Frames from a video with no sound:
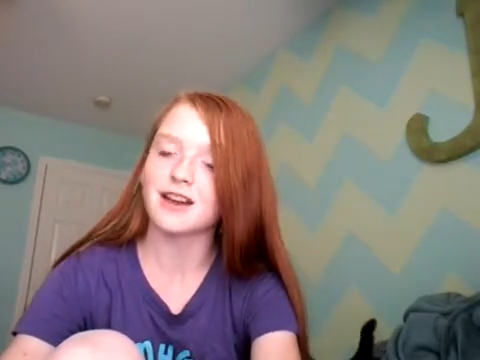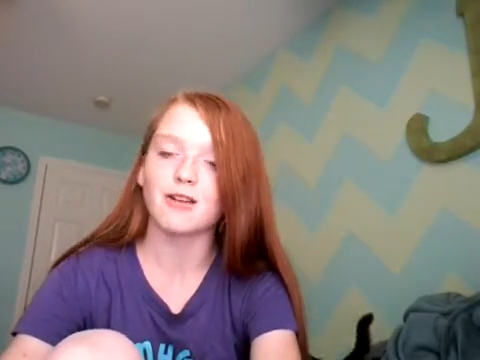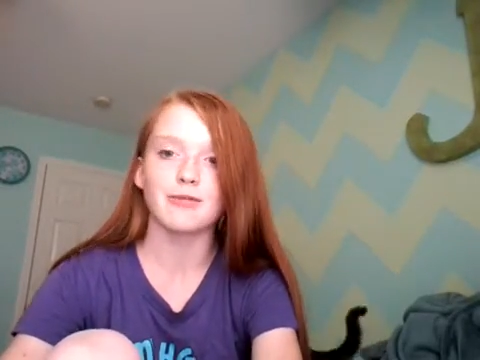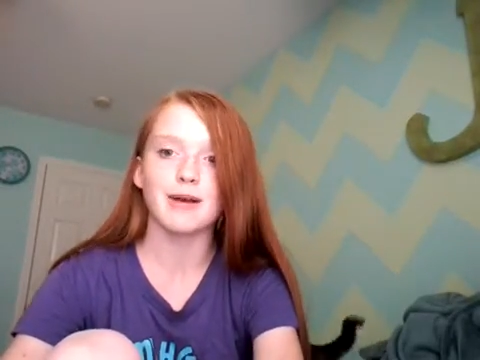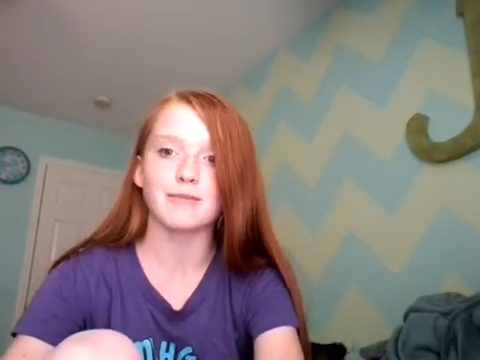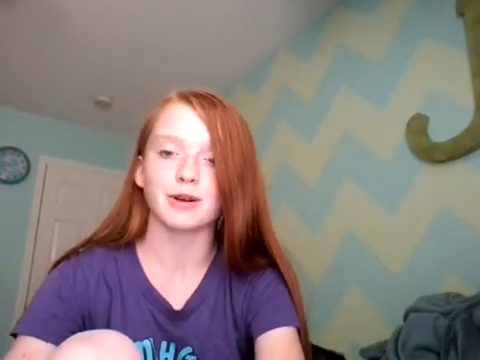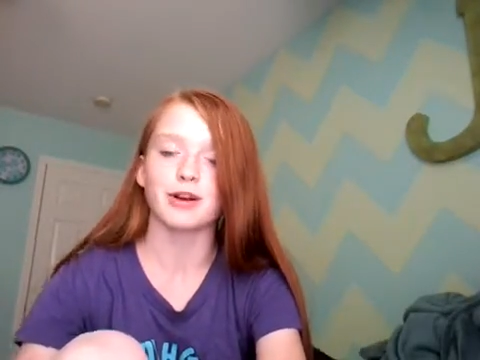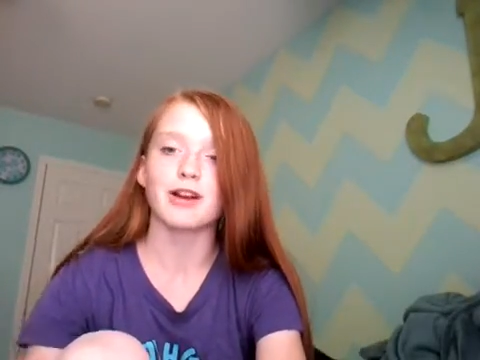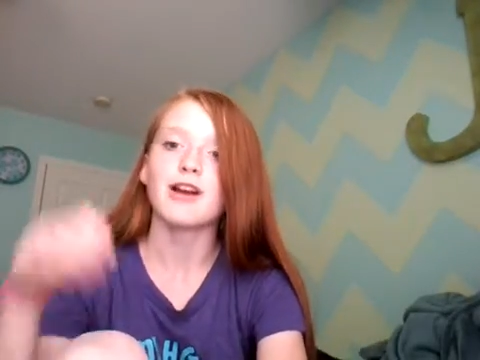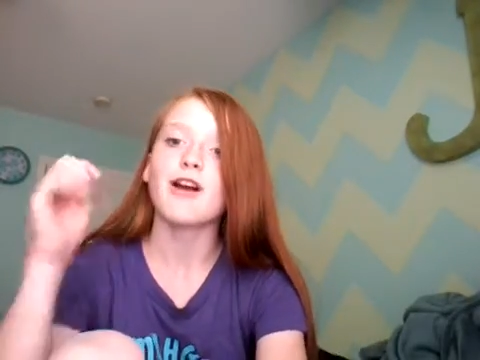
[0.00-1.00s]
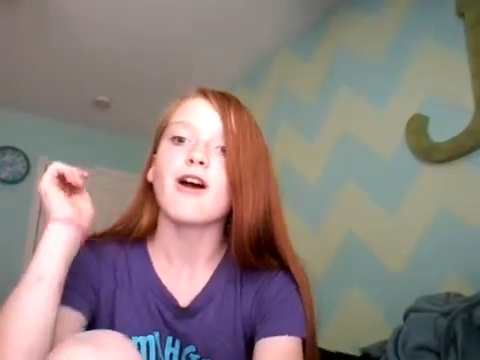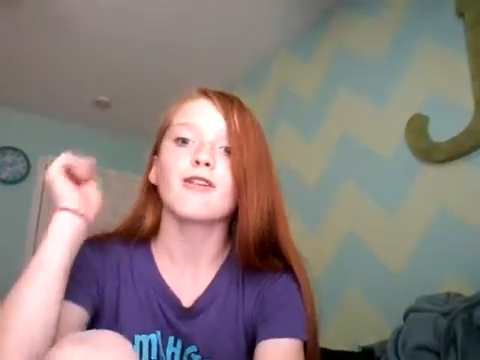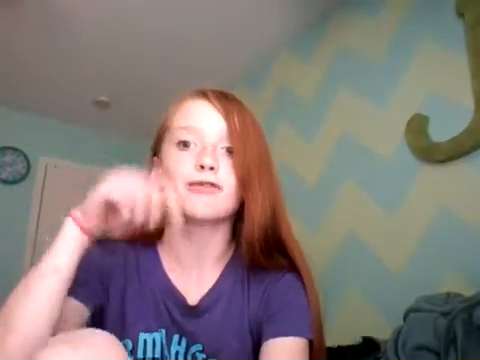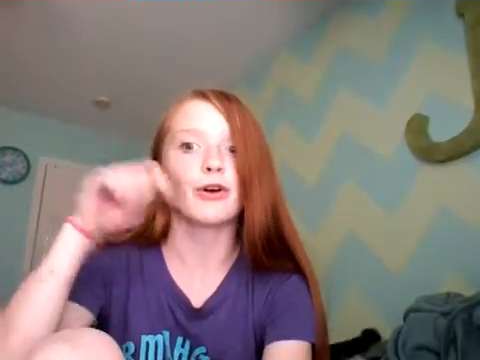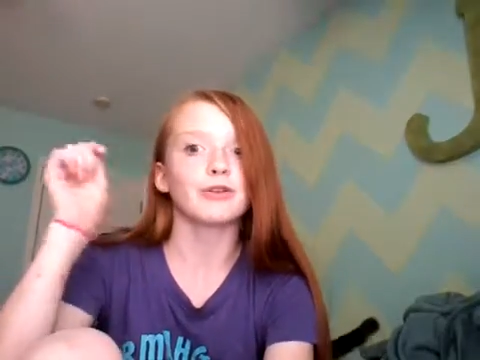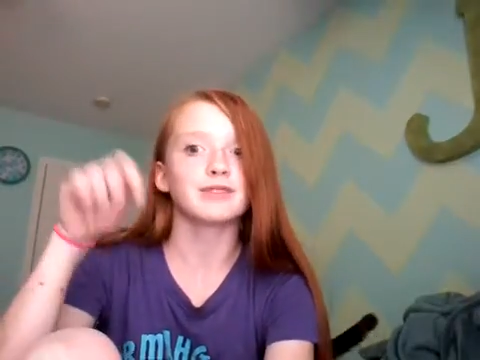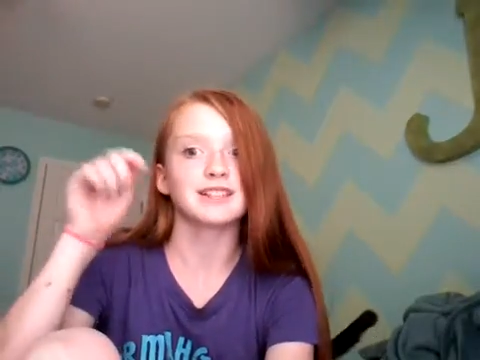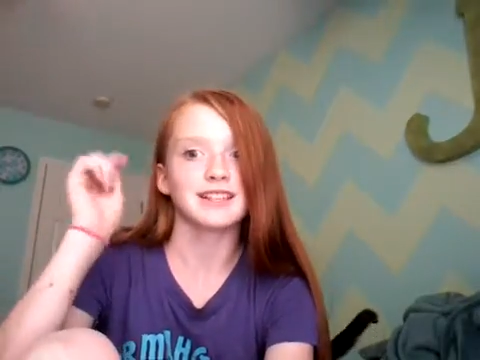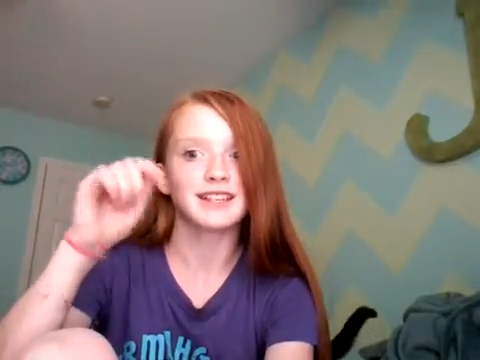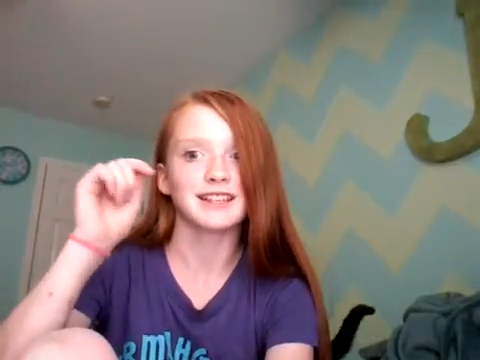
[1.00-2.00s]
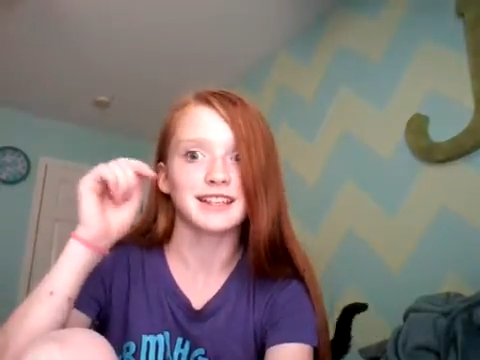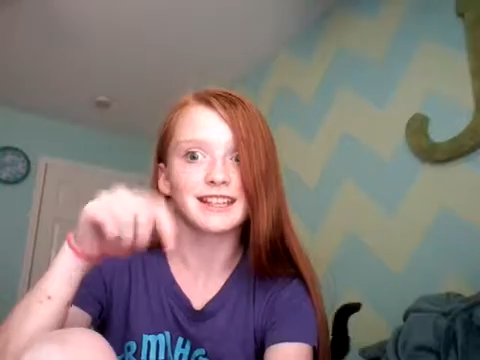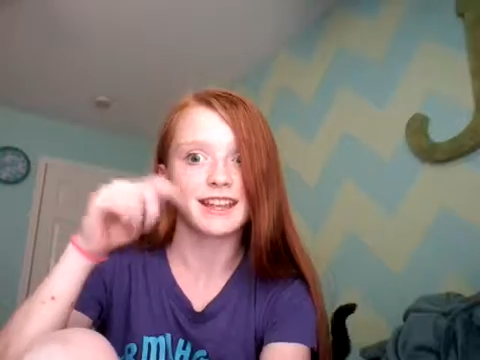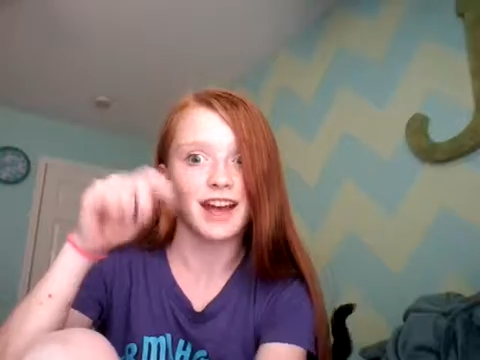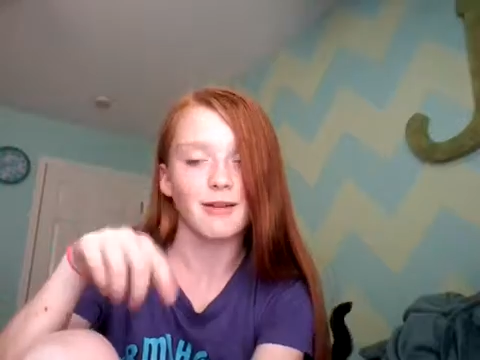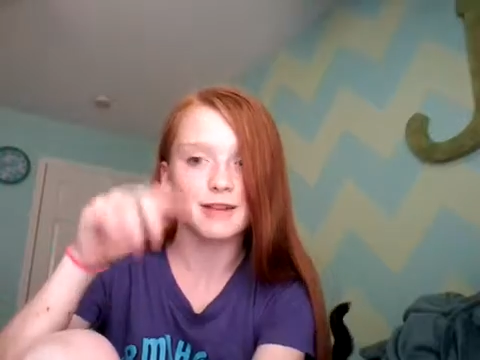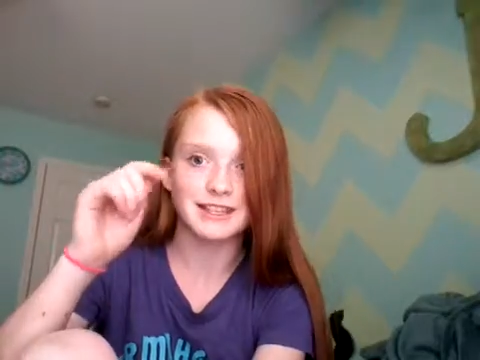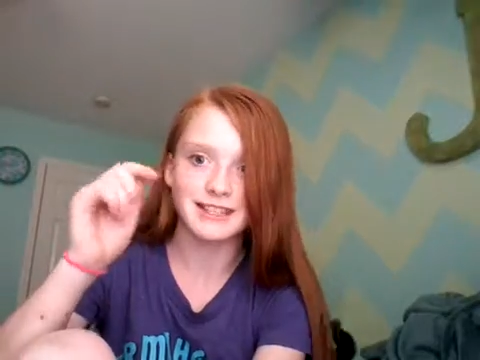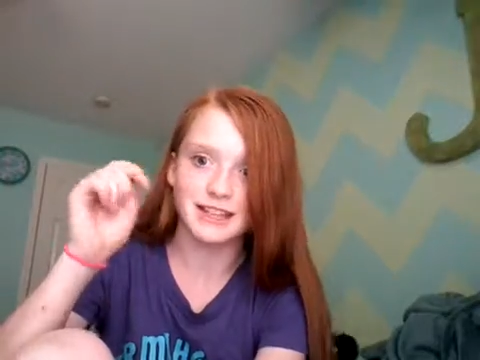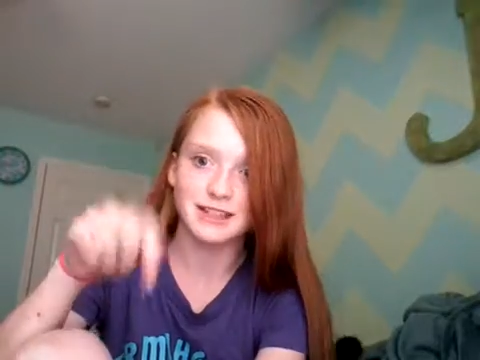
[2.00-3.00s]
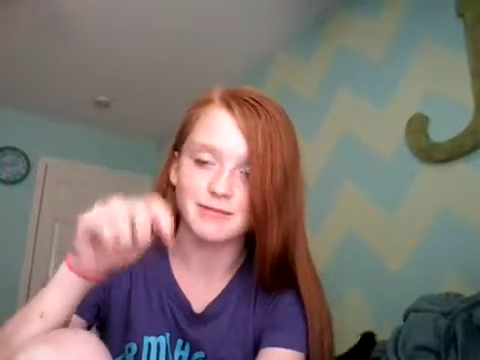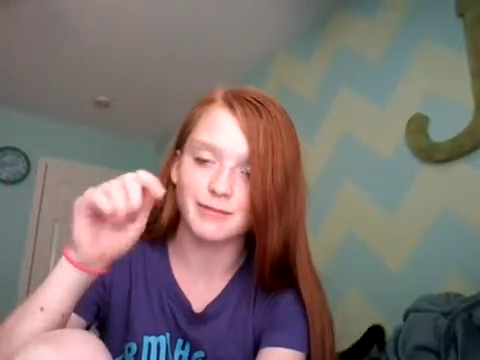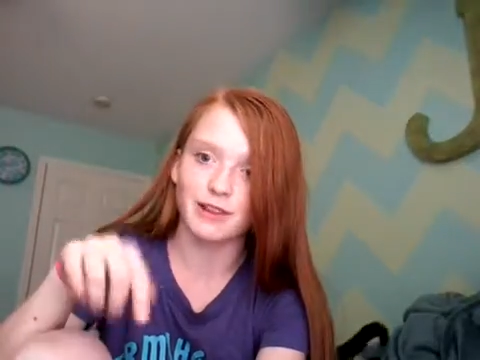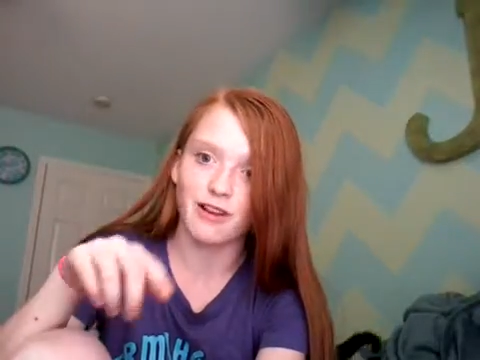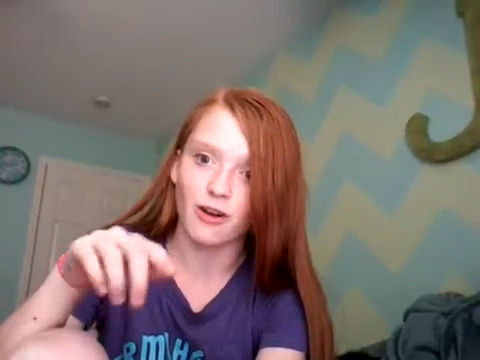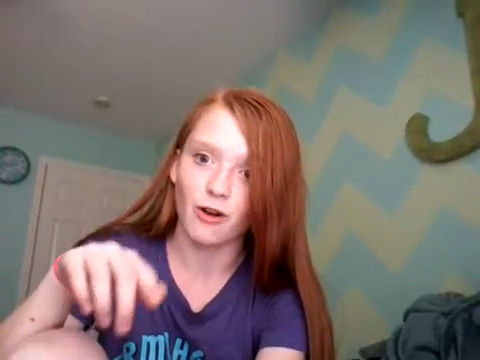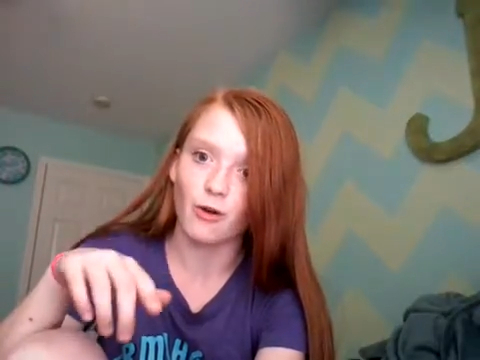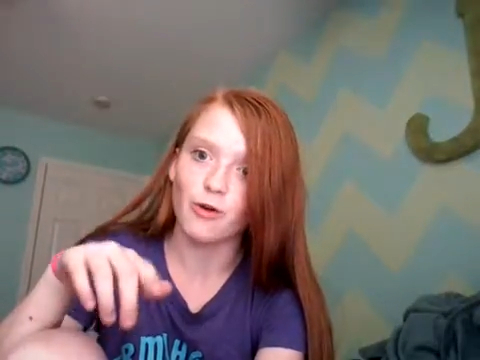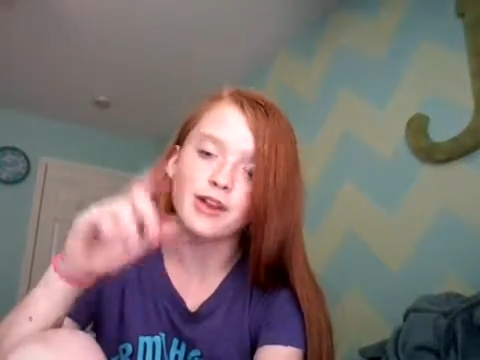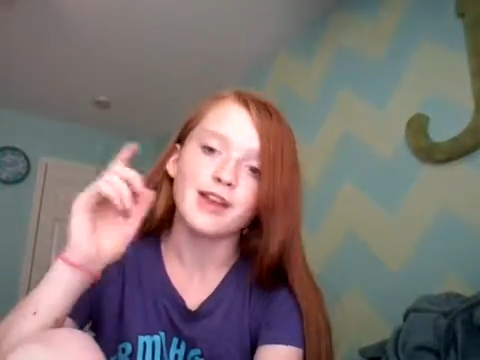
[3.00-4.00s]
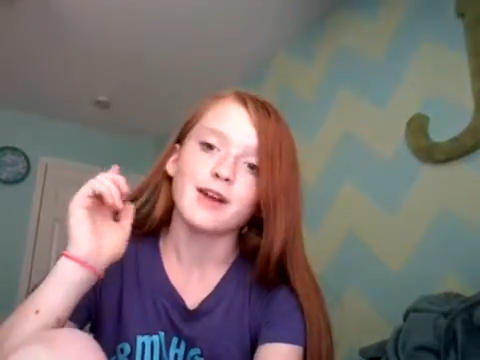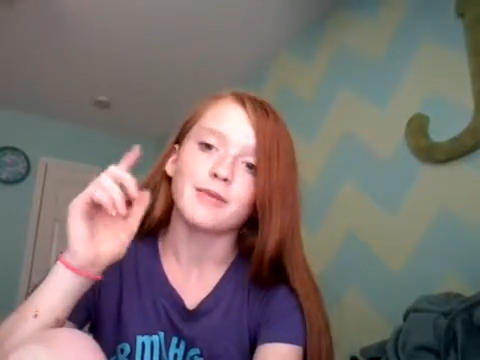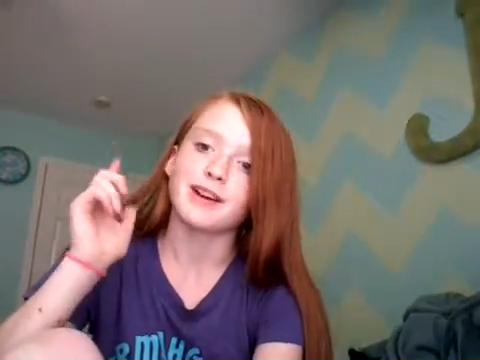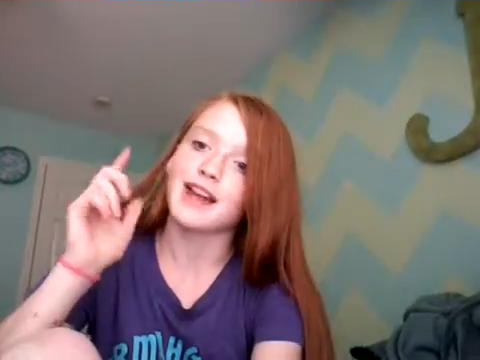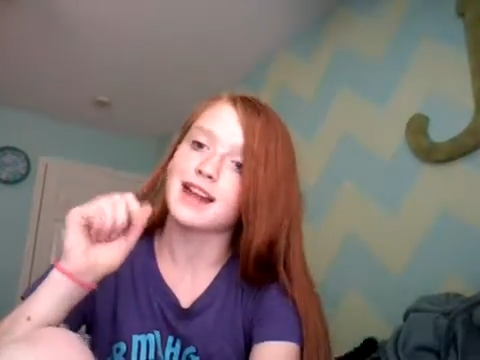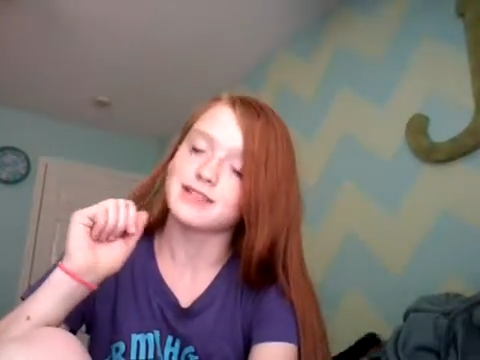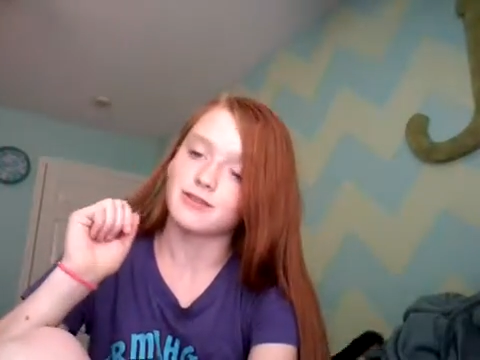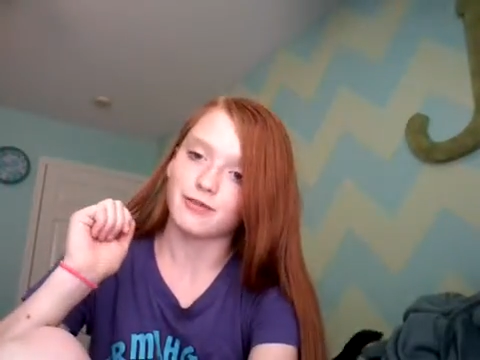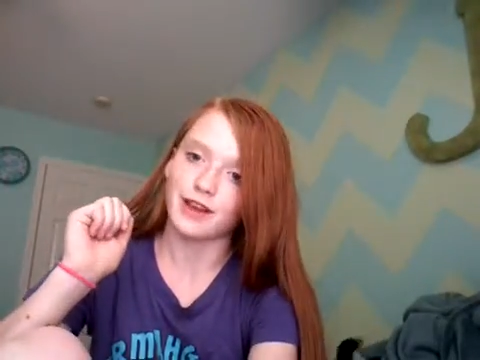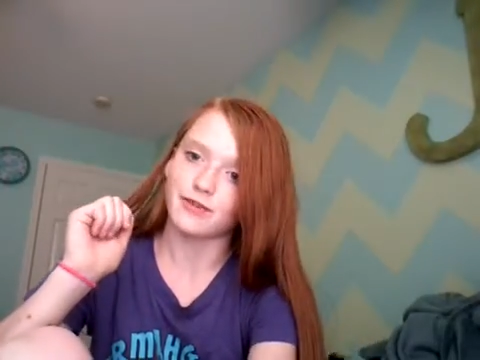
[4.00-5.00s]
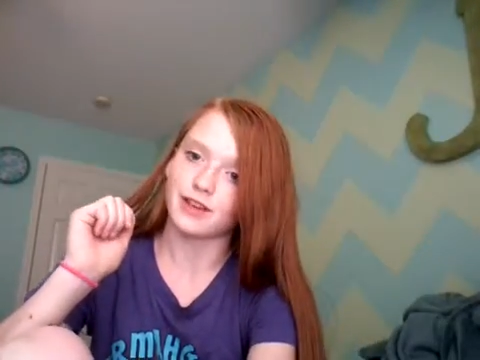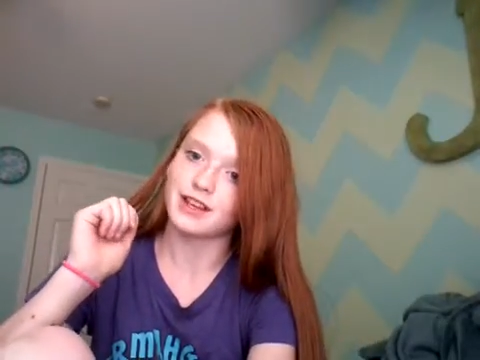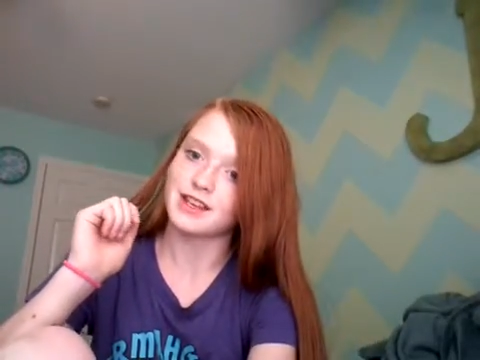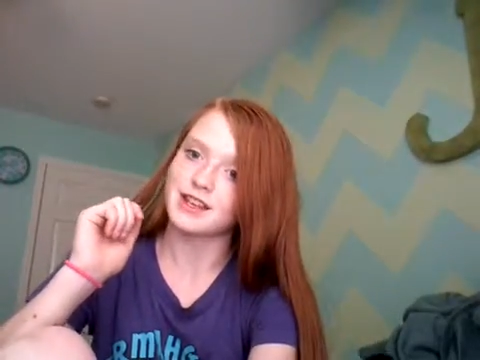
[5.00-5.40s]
Remember, vote in the comment section below what cat is your favorite.